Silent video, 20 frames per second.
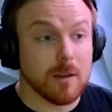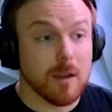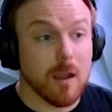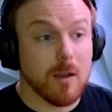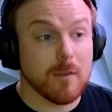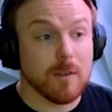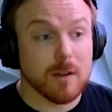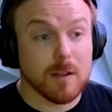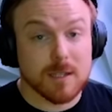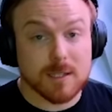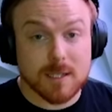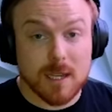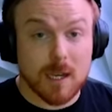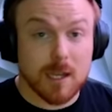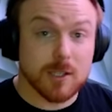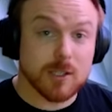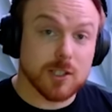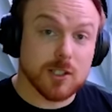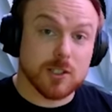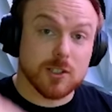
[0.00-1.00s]
cover because I
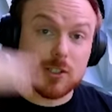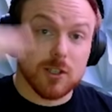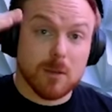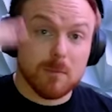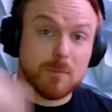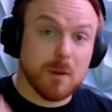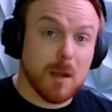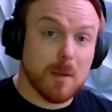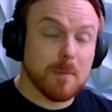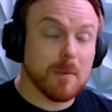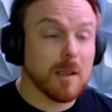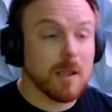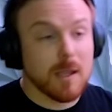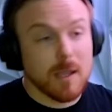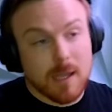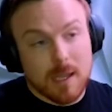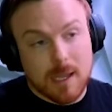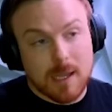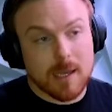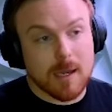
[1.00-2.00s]
can just jump up
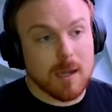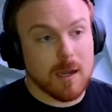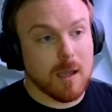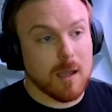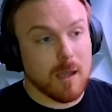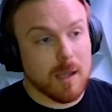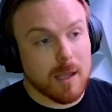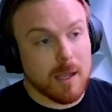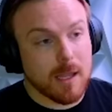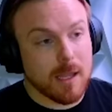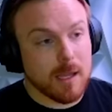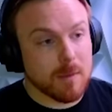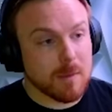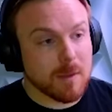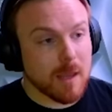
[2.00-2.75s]
and uh, hit him in the